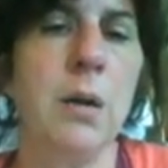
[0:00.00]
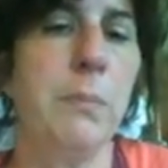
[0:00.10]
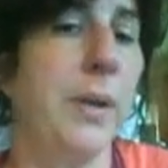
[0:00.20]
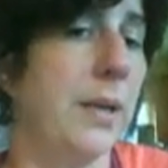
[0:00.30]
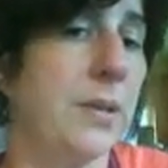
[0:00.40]

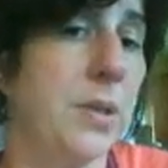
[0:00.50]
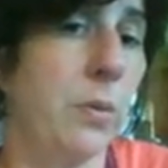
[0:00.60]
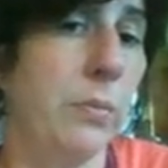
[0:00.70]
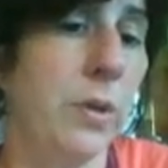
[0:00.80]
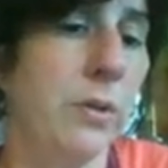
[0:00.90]
Plants
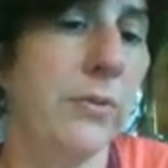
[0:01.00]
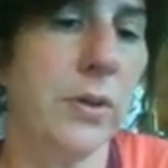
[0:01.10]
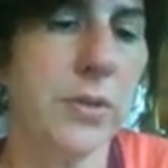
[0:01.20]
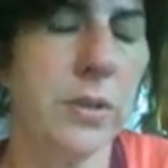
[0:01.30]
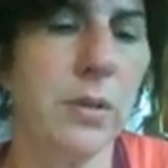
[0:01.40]
don't move,
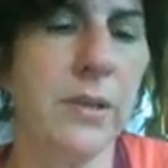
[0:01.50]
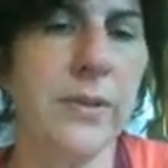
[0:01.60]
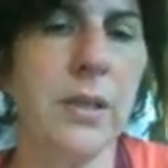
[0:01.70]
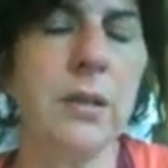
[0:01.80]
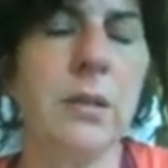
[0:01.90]
they're still
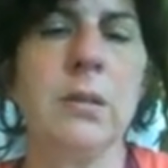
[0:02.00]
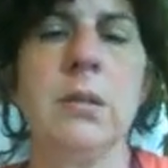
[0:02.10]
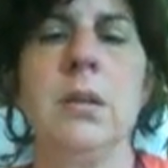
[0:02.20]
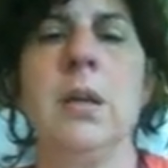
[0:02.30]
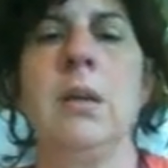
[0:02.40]
living.
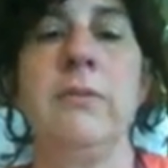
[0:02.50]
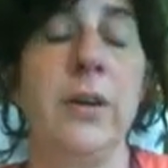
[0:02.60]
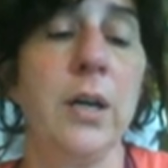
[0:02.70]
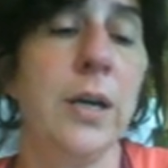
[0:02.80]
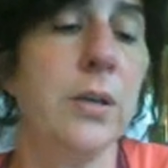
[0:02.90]

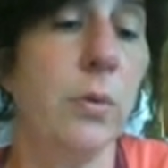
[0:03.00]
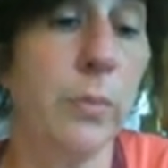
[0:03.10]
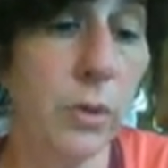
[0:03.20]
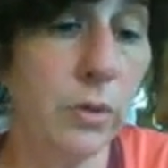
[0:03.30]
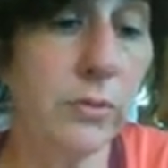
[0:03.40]
Fungi
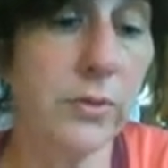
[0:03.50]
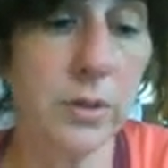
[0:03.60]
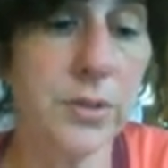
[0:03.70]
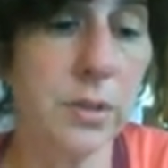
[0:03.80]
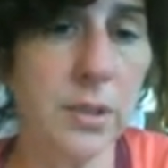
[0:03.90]
don't move,
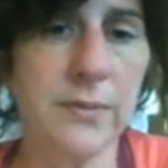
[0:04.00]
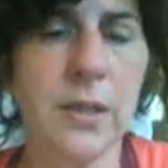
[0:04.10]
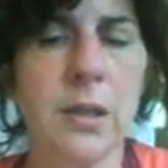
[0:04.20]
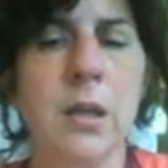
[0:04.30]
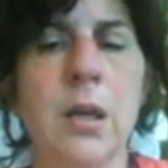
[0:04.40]
they're still
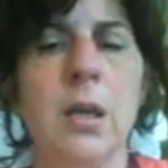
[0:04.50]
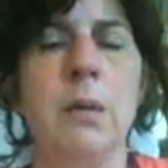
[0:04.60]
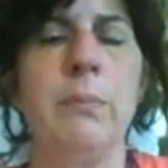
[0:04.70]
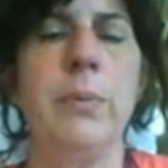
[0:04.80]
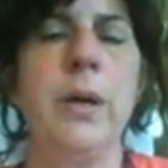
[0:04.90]
living.
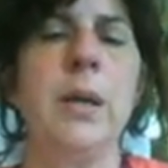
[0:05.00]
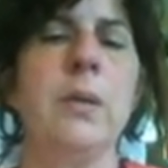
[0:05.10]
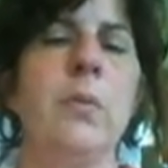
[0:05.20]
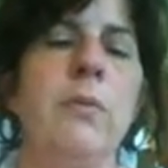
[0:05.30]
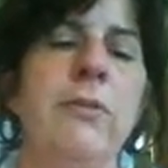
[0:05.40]

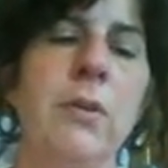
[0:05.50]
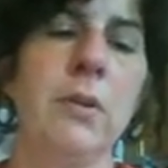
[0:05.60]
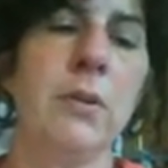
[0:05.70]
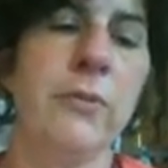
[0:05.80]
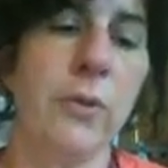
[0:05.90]
But
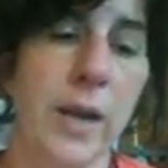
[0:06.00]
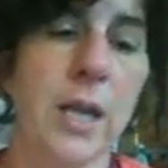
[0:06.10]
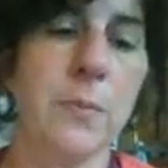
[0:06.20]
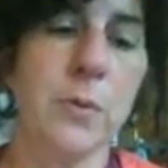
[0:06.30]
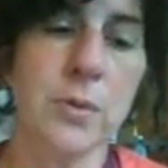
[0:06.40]
for
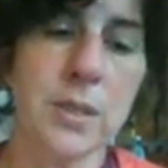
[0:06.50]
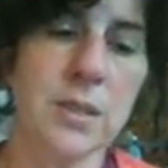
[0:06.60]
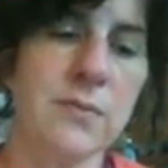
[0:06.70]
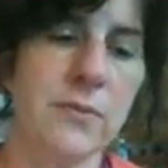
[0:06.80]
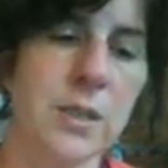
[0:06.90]
animals,
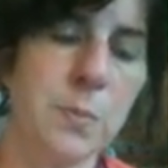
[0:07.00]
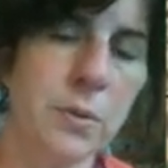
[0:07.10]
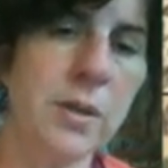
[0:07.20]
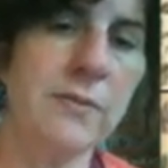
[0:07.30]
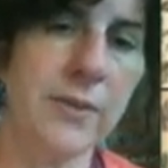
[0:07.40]
it's
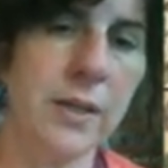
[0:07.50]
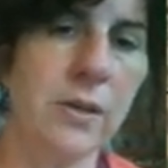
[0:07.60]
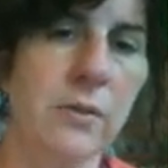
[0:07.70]
pretty vital